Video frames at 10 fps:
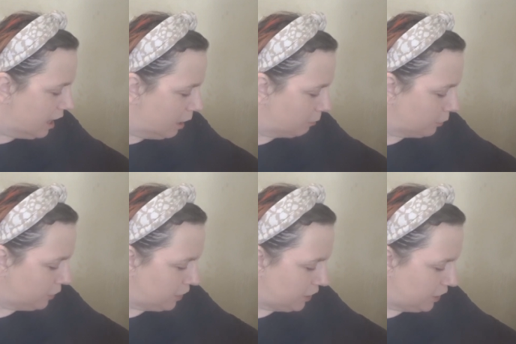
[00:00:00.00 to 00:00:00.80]
I'm going
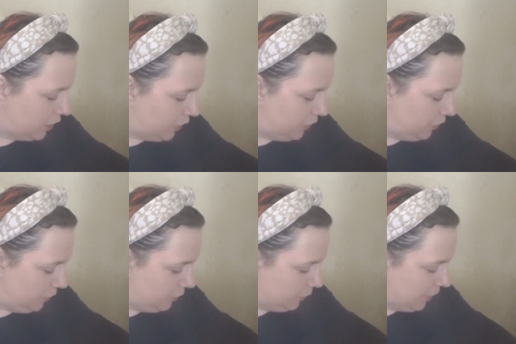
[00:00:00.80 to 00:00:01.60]
to
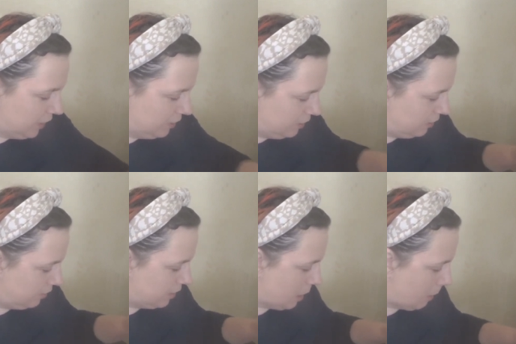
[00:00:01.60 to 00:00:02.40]
do
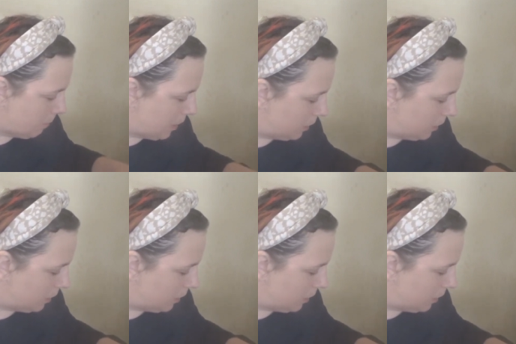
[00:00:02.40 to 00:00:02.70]
some